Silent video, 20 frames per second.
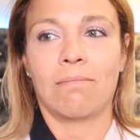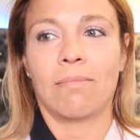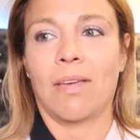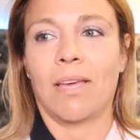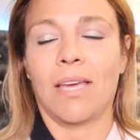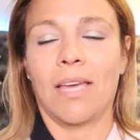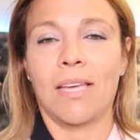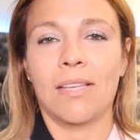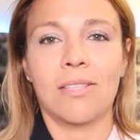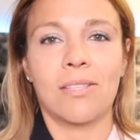I
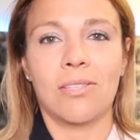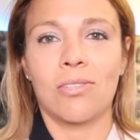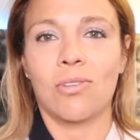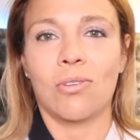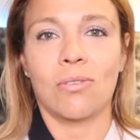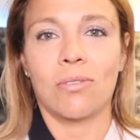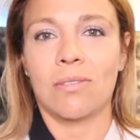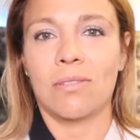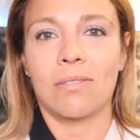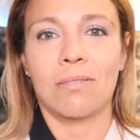guess,
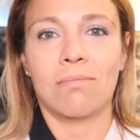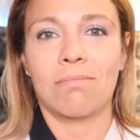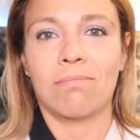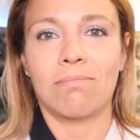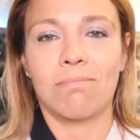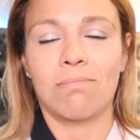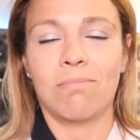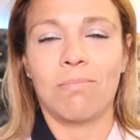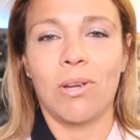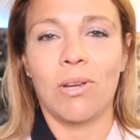just
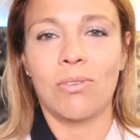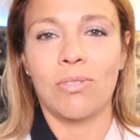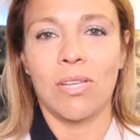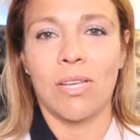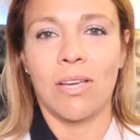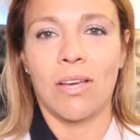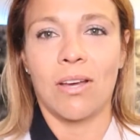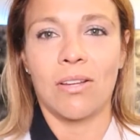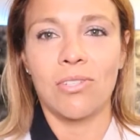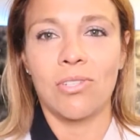
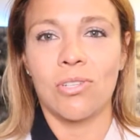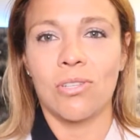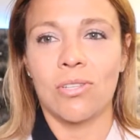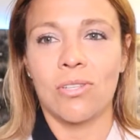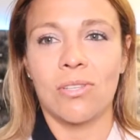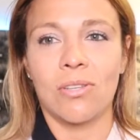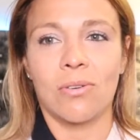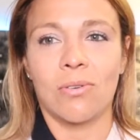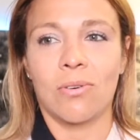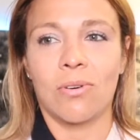losing
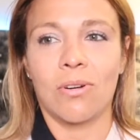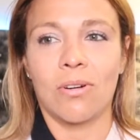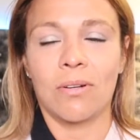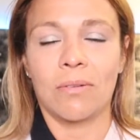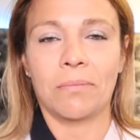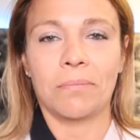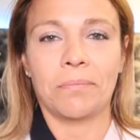conscious or